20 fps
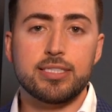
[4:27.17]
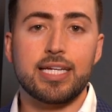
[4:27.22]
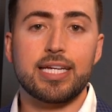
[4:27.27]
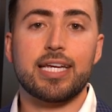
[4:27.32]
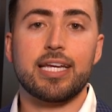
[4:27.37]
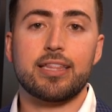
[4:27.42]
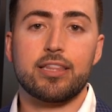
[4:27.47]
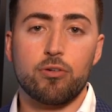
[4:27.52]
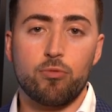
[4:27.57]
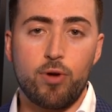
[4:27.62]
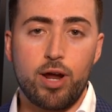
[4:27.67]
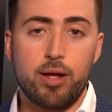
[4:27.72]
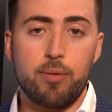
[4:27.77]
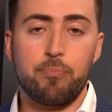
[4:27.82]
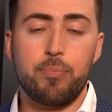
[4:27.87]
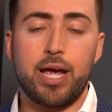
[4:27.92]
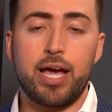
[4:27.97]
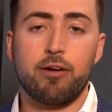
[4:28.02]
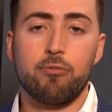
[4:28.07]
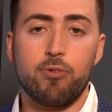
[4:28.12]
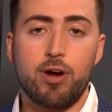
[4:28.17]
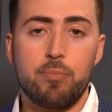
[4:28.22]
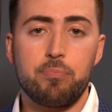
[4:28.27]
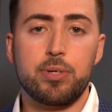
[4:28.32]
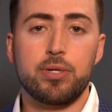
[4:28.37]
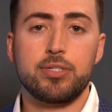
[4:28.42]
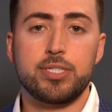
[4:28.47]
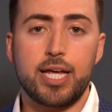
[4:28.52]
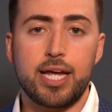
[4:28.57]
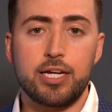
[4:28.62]
that get the bad
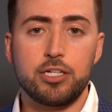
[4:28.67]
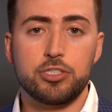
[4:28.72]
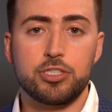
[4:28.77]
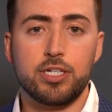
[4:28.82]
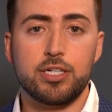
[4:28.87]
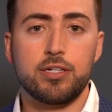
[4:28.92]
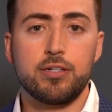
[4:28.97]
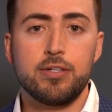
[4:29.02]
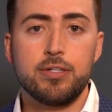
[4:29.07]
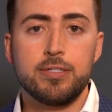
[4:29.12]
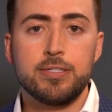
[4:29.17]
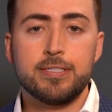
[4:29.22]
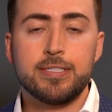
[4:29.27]
reputation.